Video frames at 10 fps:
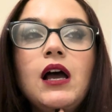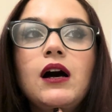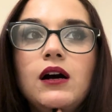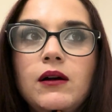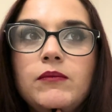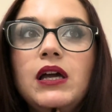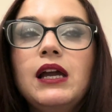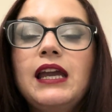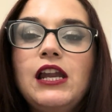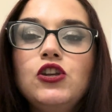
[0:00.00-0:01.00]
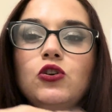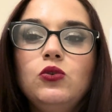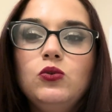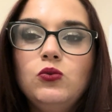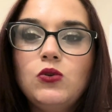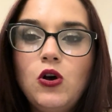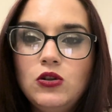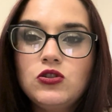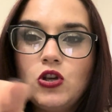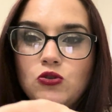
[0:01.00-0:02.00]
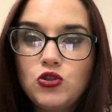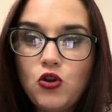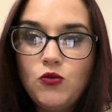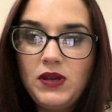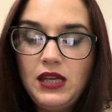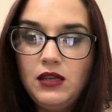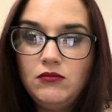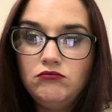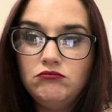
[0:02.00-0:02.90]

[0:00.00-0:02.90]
Can you also show me